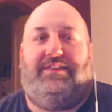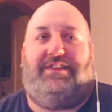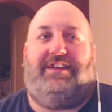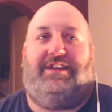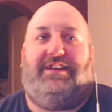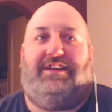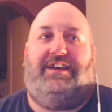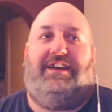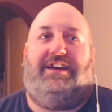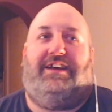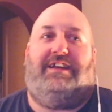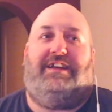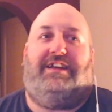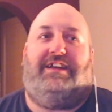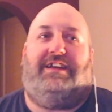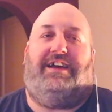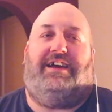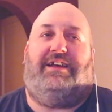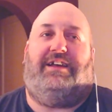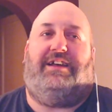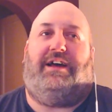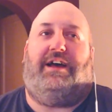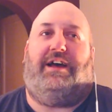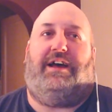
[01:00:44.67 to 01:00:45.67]

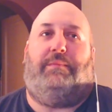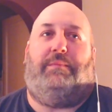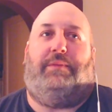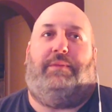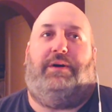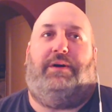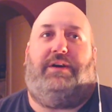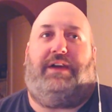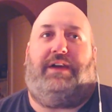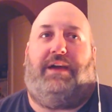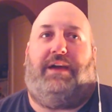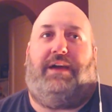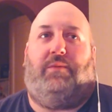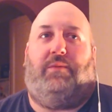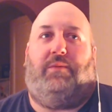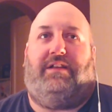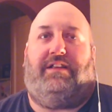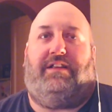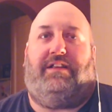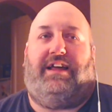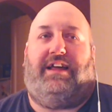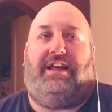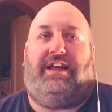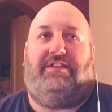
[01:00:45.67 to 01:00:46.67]
at Bergkamp
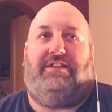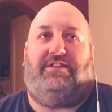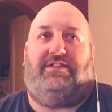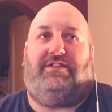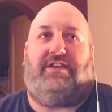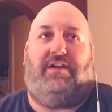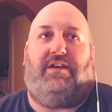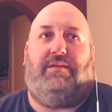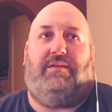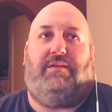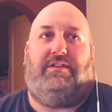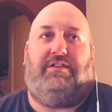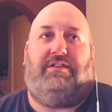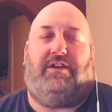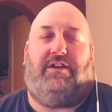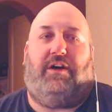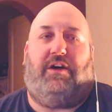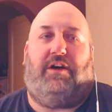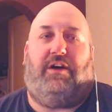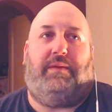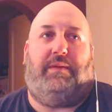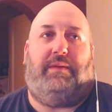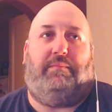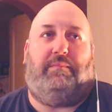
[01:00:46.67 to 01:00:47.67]
Wonderland, just go and
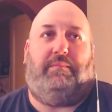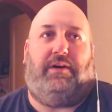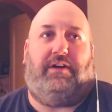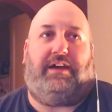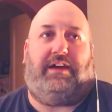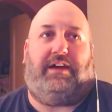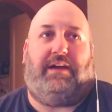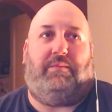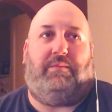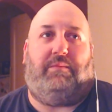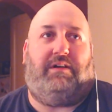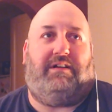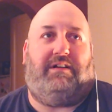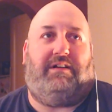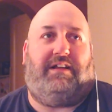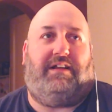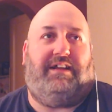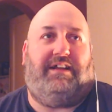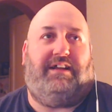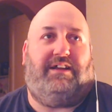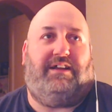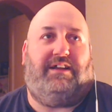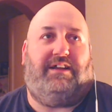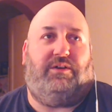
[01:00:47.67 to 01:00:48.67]
type in Bergkamp
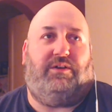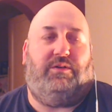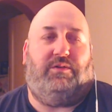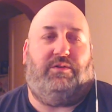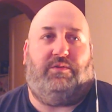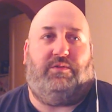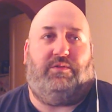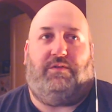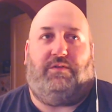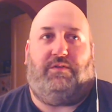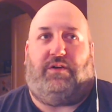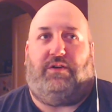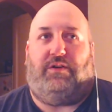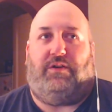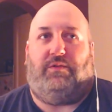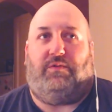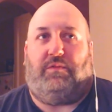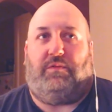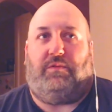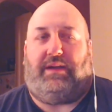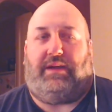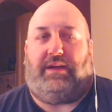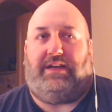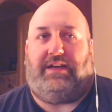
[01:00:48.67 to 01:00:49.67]
Wonderland in Google. You'll find all
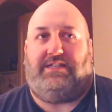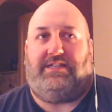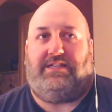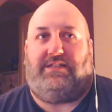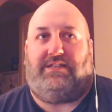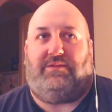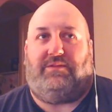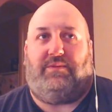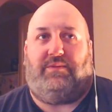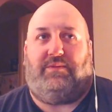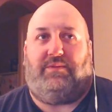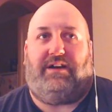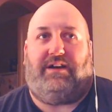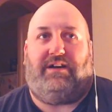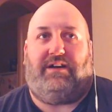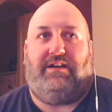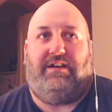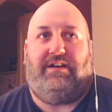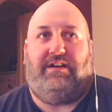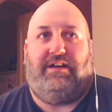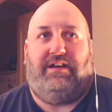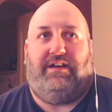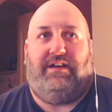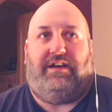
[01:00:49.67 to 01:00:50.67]
the places that we are.
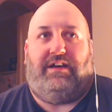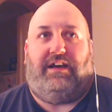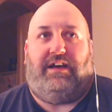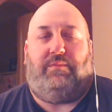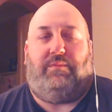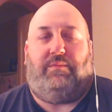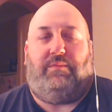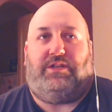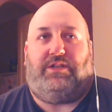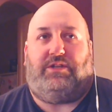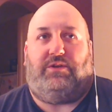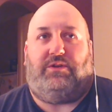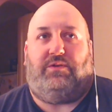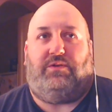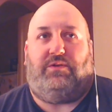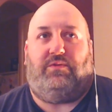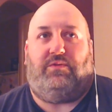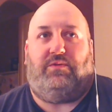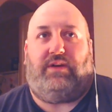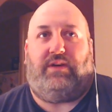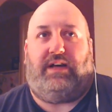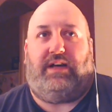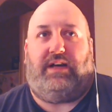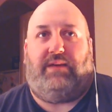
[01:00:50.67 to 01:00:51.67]
And we
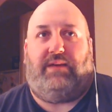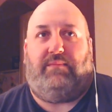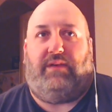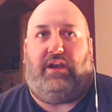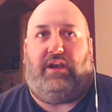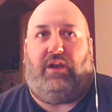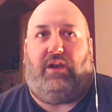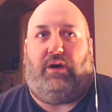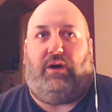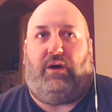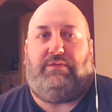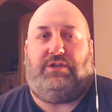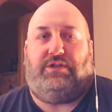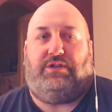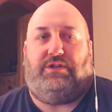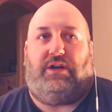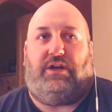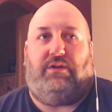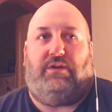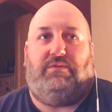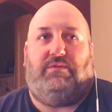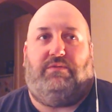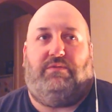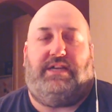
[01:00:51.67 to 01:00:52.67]
do a live
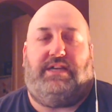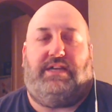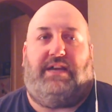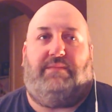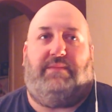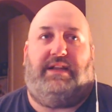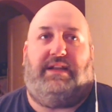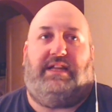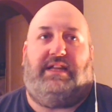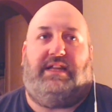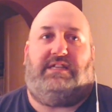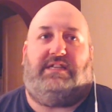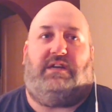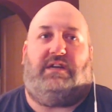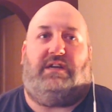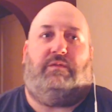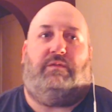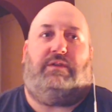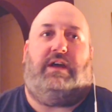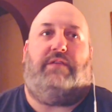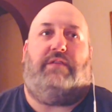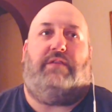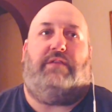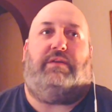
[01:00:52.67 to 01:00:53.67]
show 10 minutes
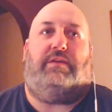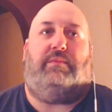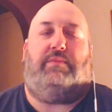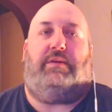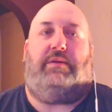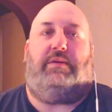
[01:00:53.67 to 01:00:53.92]
after every